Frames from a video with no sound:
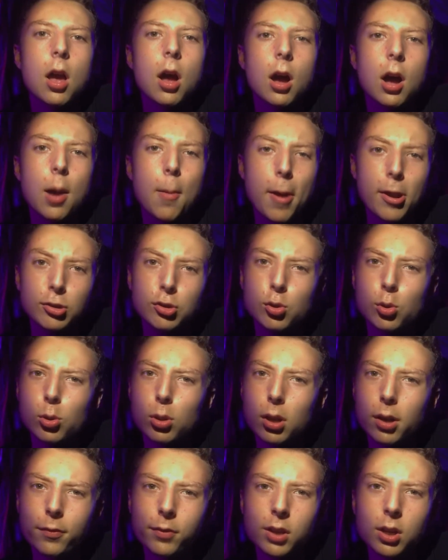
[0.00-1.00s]
Um, I do
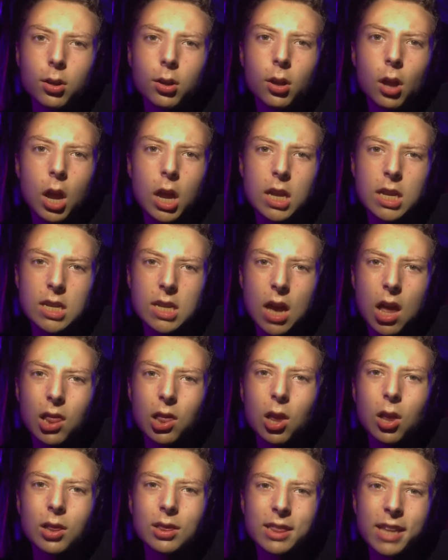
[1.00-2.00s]
love the
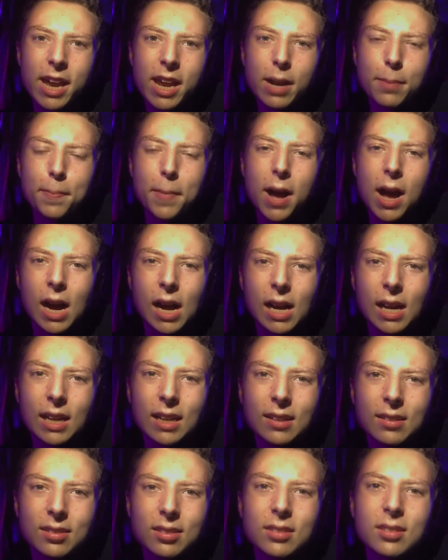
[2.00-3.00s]
yellow light-up
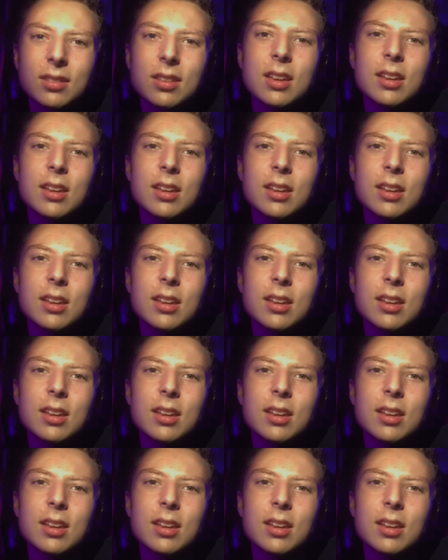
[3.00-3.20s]
eyes.